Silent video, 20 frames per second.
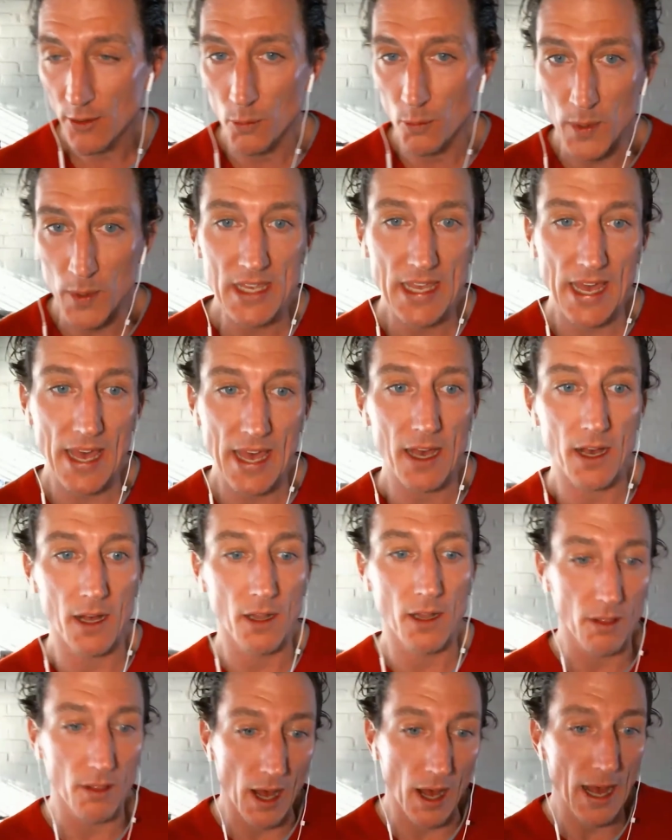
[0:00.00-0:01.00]
we get a
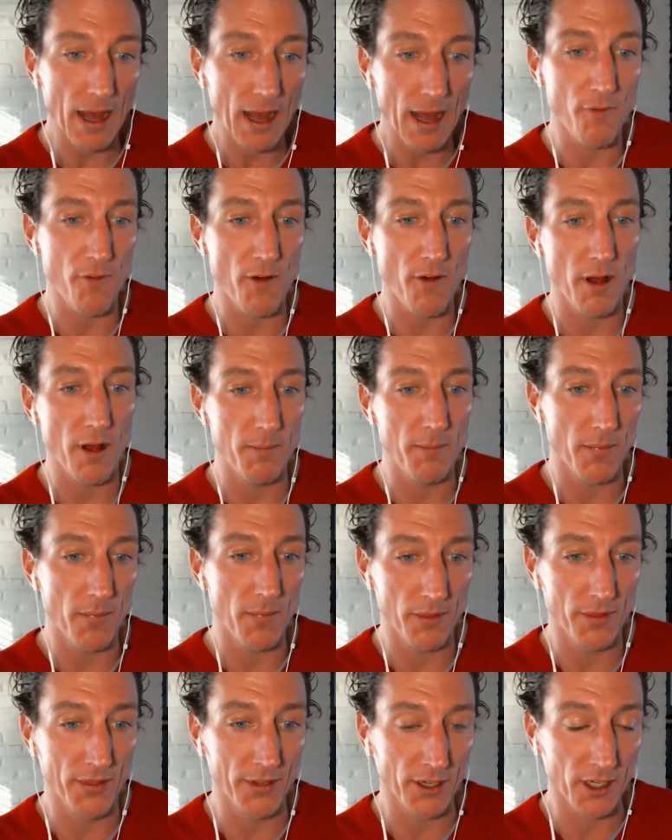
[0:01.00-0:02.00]
lot from
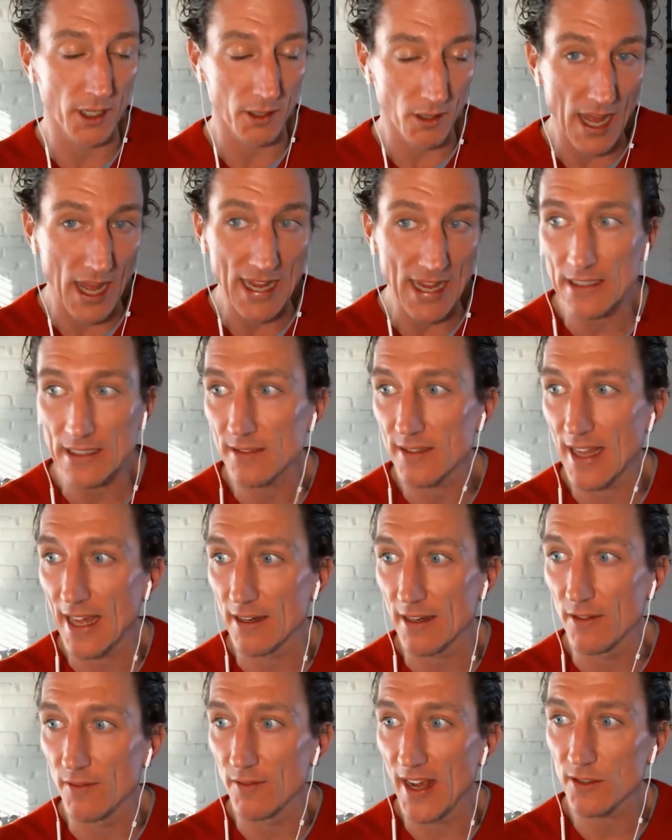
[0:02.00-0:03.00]
the clients
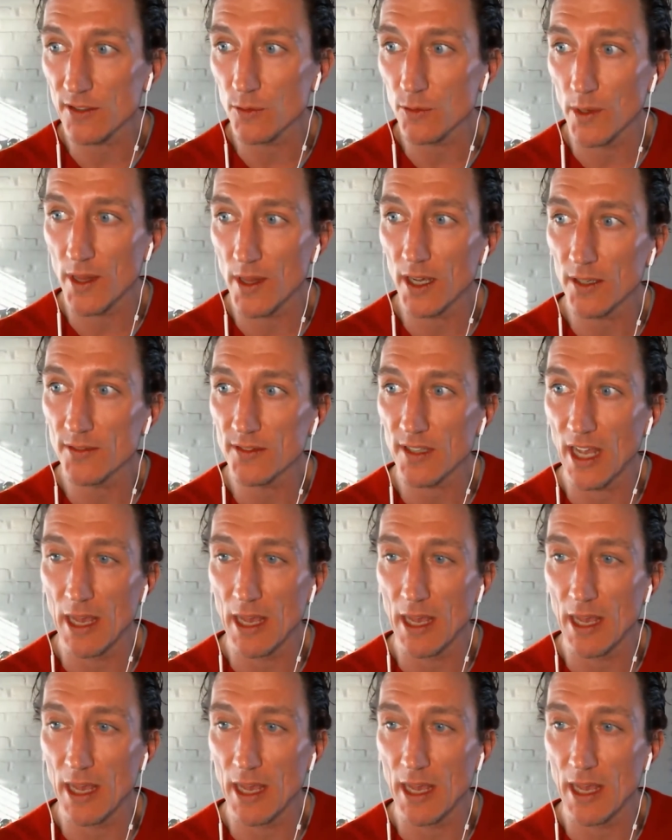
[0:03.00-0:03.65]
that invest with us.